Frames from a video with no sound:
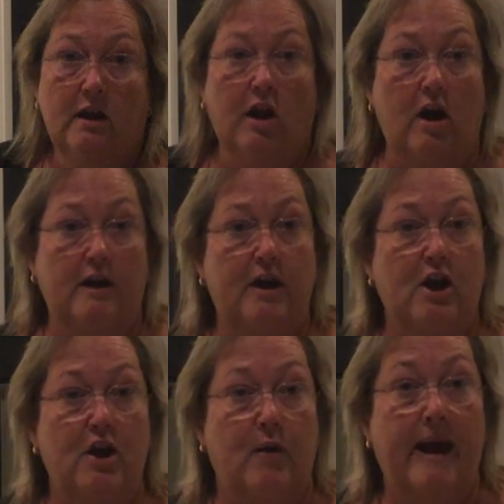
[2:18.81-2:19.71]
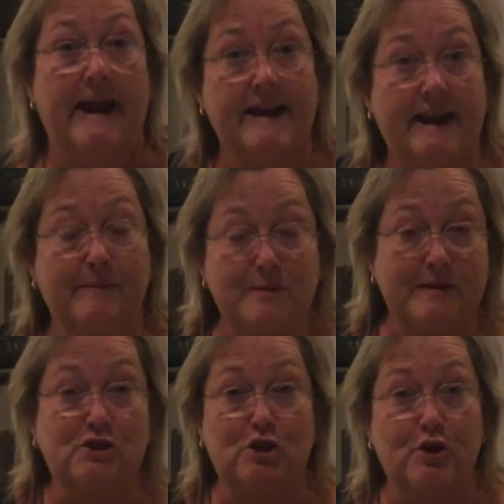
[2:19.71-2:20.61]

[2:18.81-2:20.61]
long ago had named Mr.